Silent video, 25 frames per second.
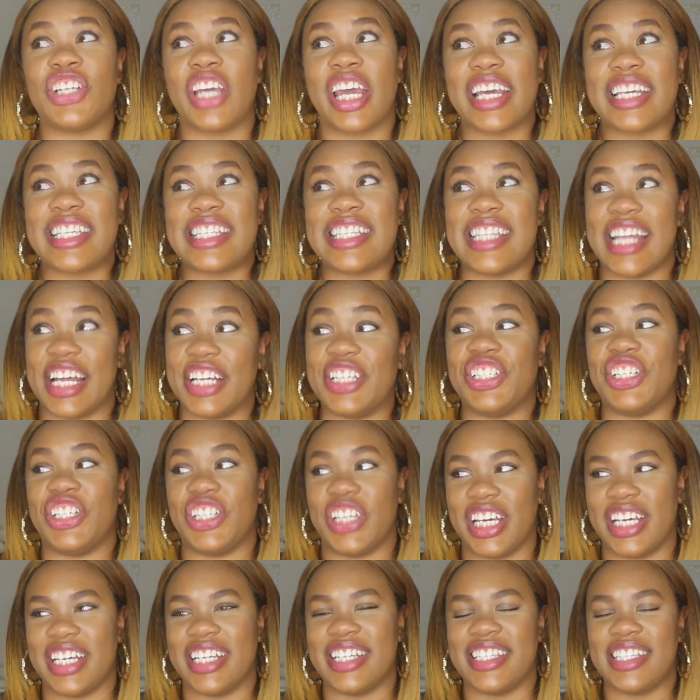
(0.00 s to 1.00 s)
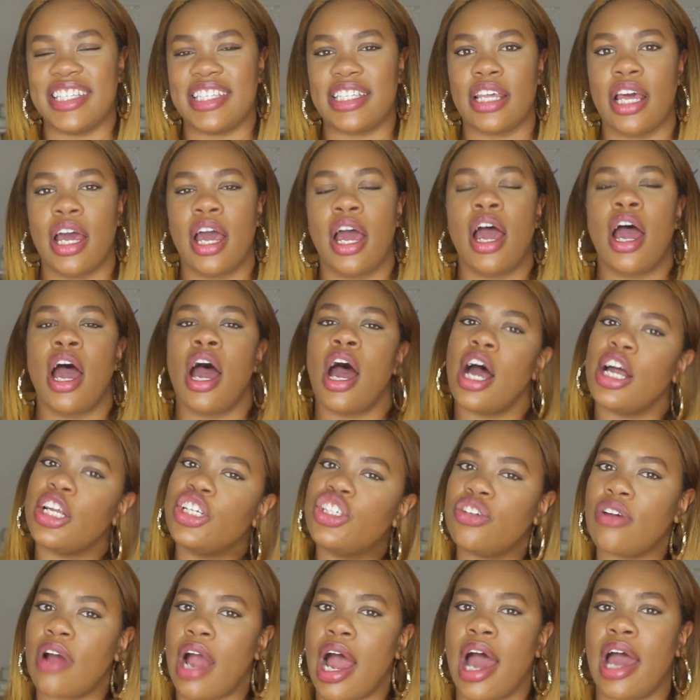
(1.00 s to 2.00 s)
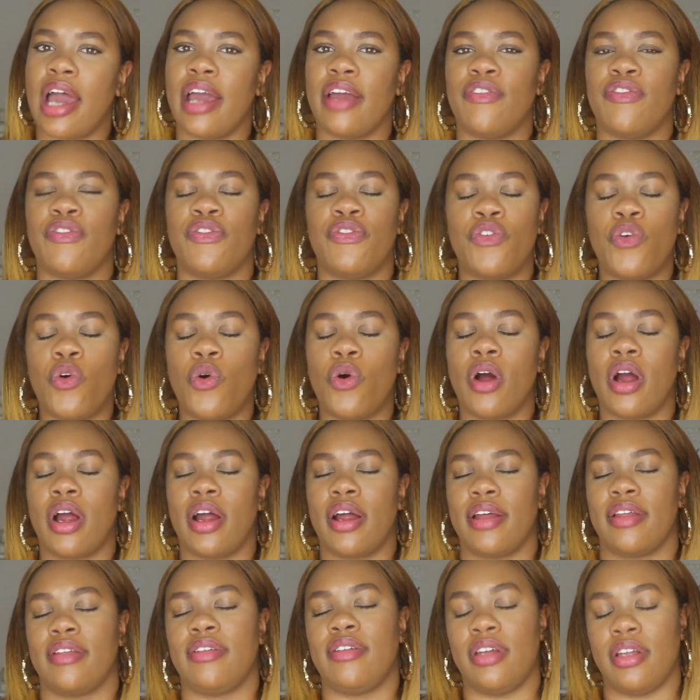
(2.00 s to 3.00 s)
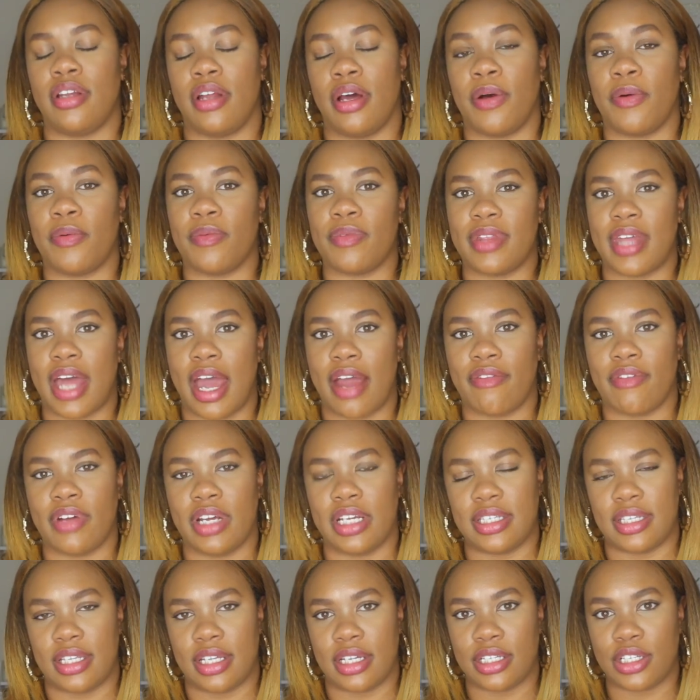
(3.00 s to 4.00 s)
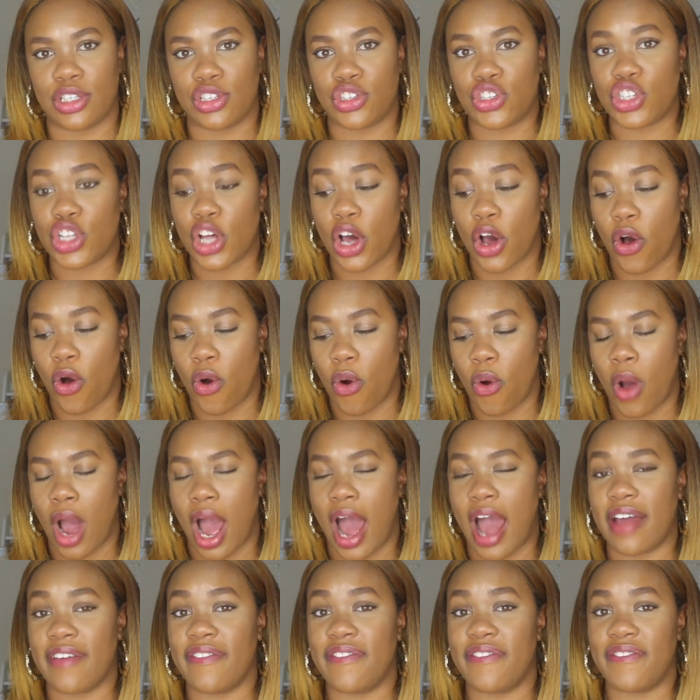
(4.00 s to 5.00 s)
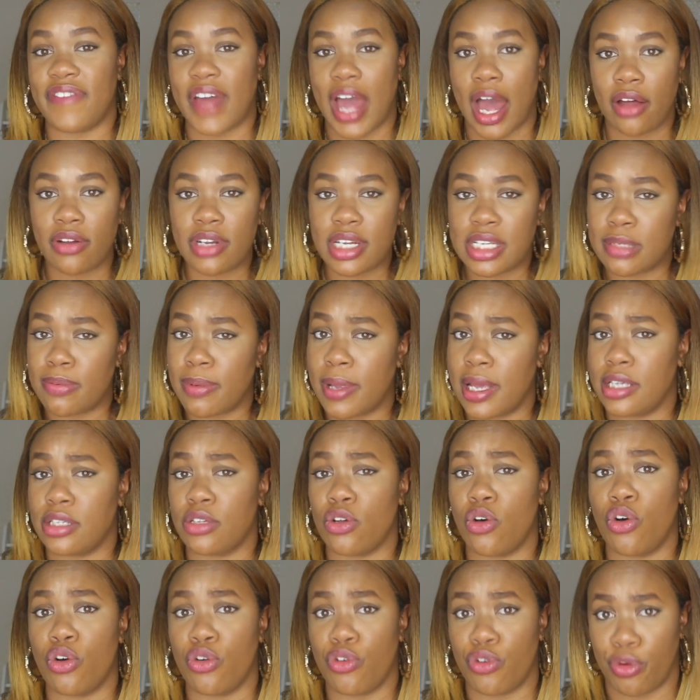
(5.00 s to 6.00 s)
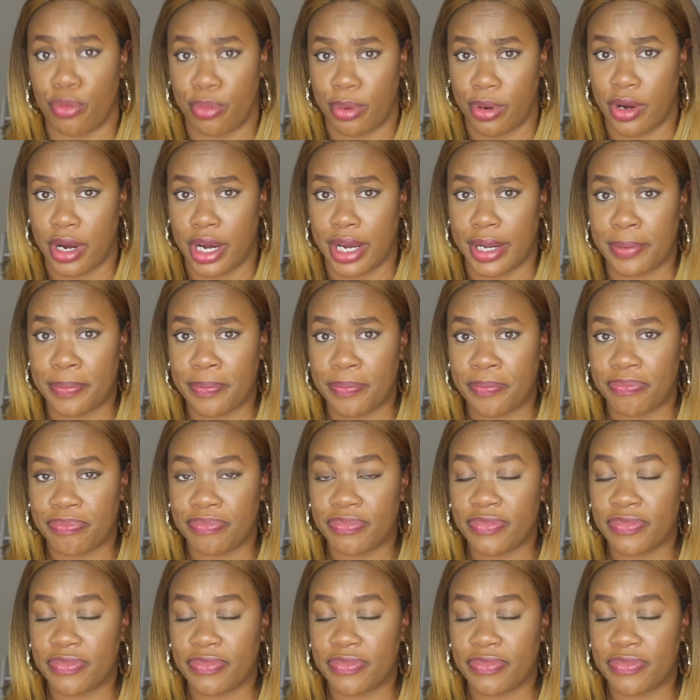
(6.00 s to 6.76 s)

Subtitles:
extensions a try for, you know, that reason. So I found this place on Groupon.